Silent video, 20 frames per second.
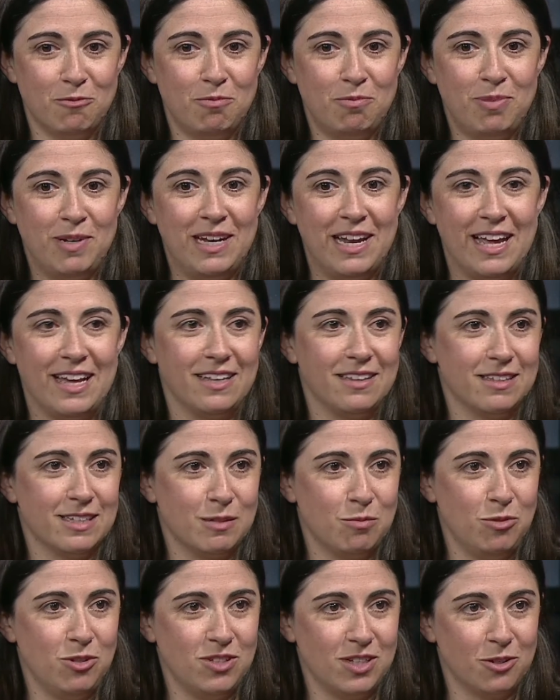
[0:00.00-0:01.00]
playing this
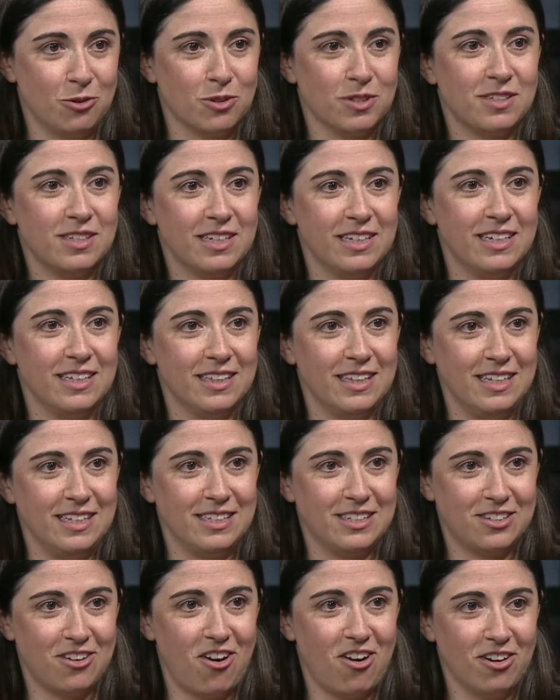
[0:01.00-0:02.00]
music or singing these
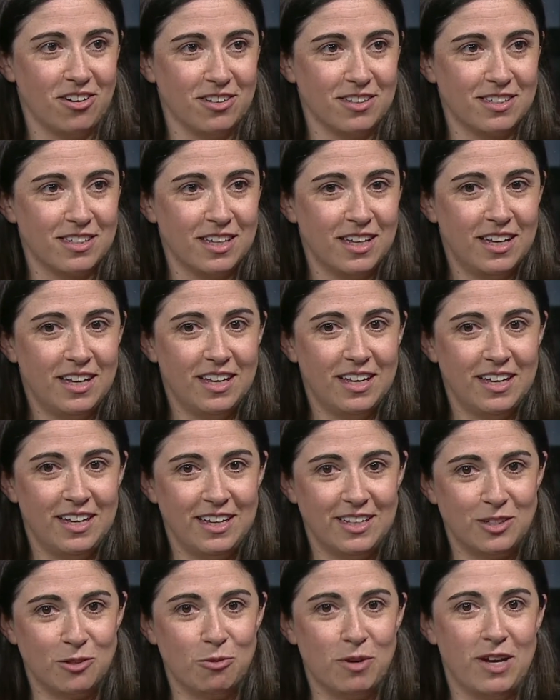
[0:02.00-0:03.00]
songs
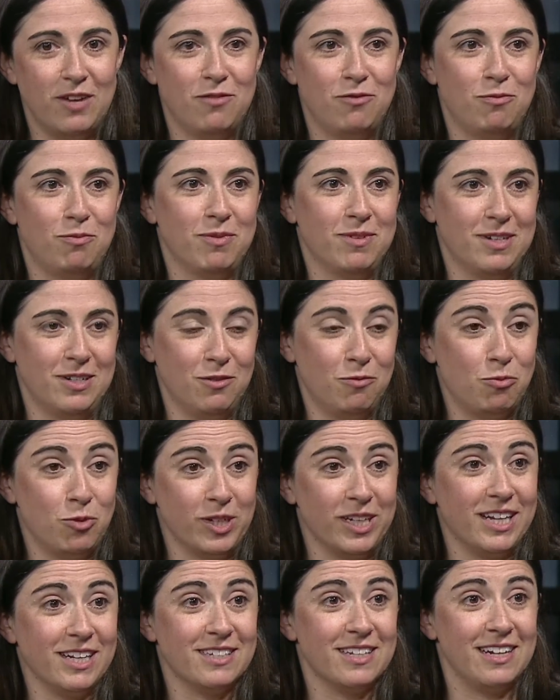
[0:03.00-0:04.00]
is a way of kind of
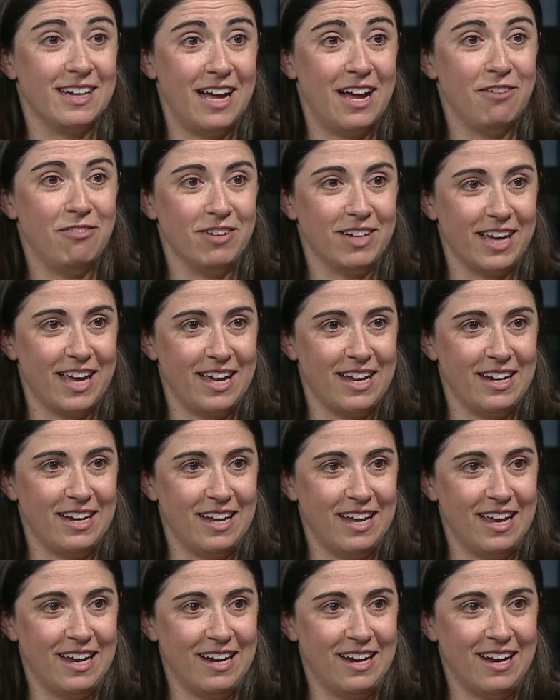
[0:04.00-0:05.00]
bringing to life again
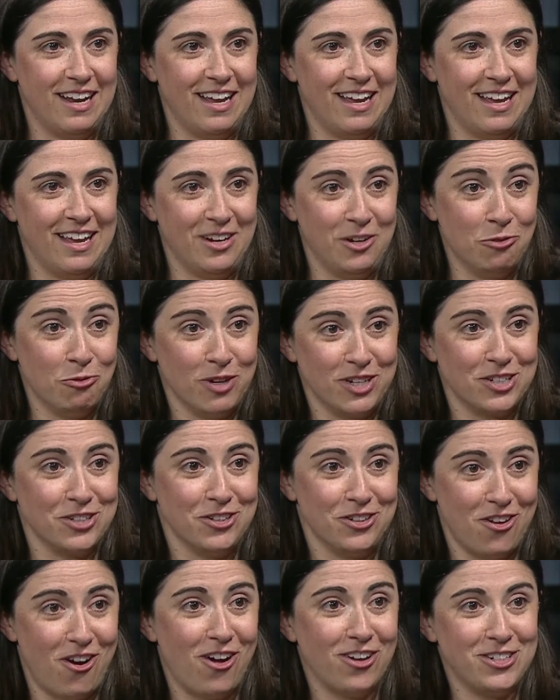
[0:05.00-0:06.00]
an
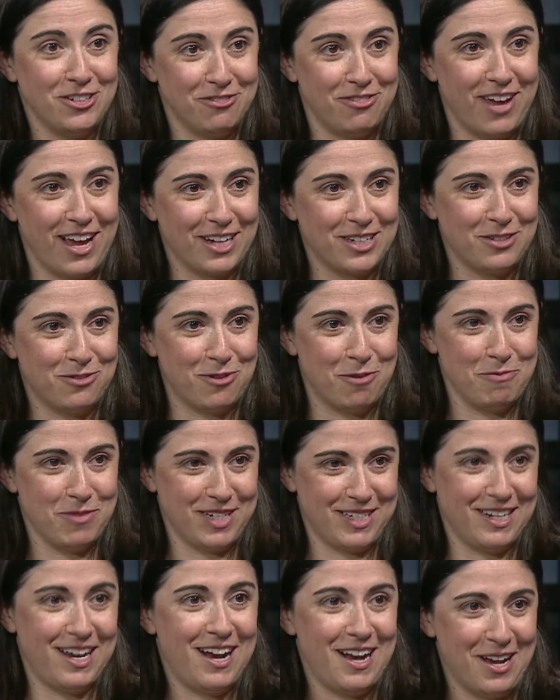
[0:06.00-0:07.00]
original artifact from the
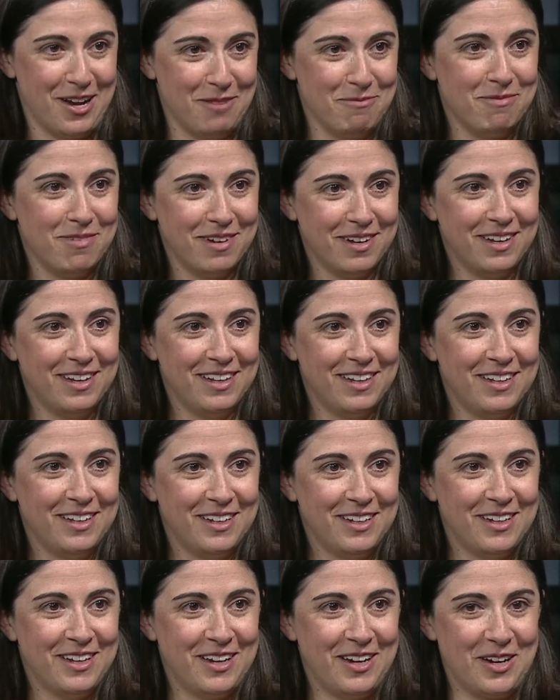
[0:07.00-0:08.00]
time,
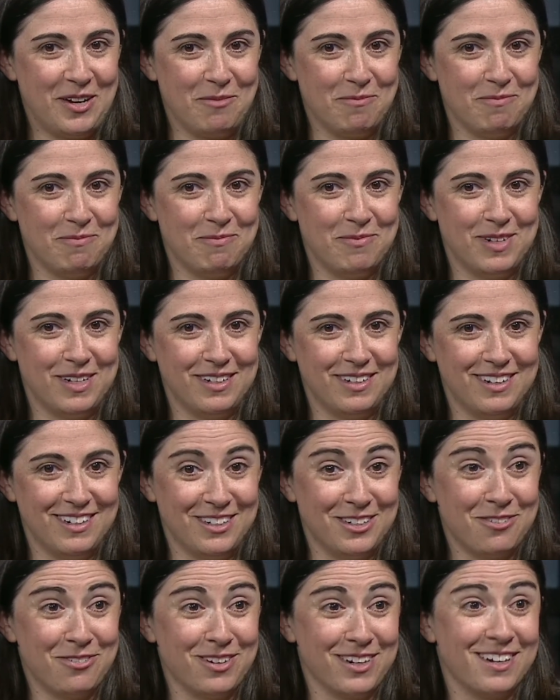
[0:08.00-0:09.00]
but a
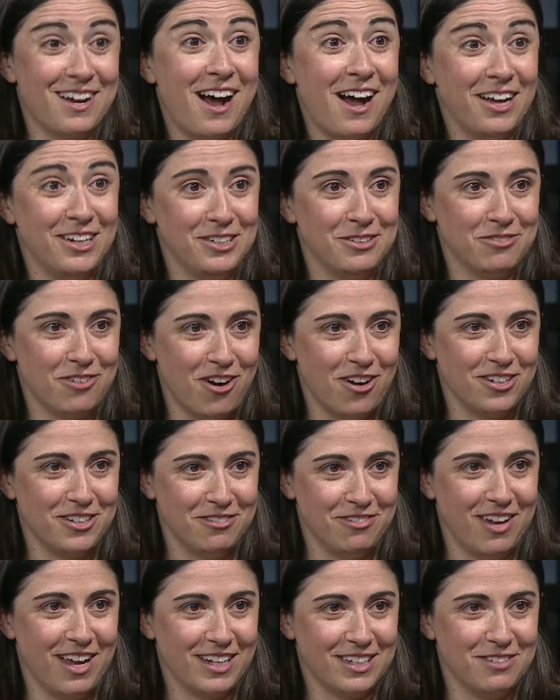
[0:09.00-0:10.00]
different kind of
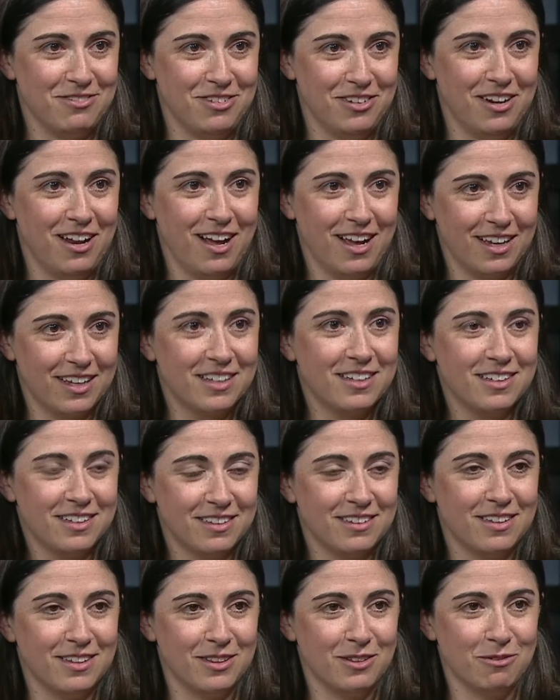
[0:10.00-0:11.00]
artifact, if you like,
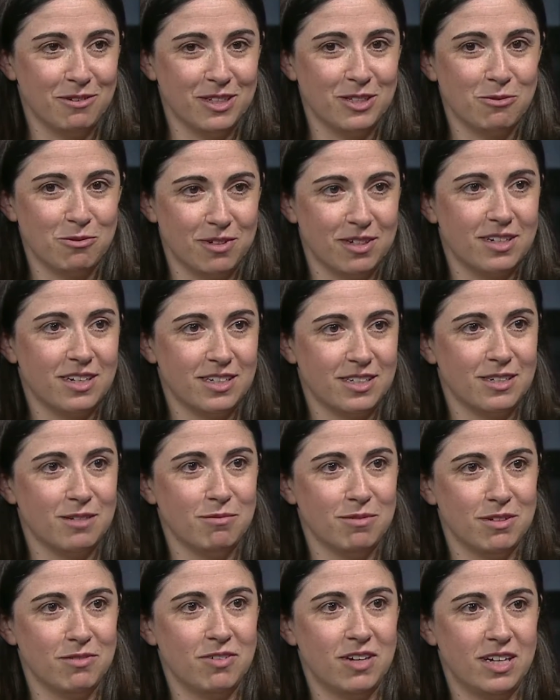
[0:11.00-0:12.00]
than the ones we're accustomed
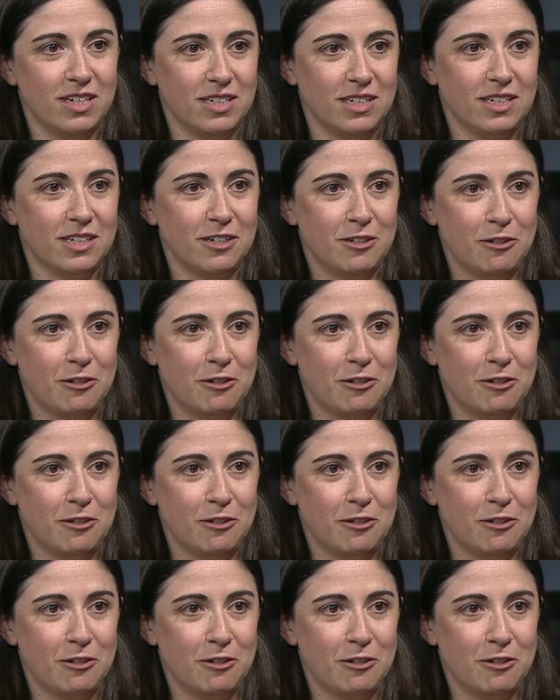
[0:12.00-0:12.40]
to finding.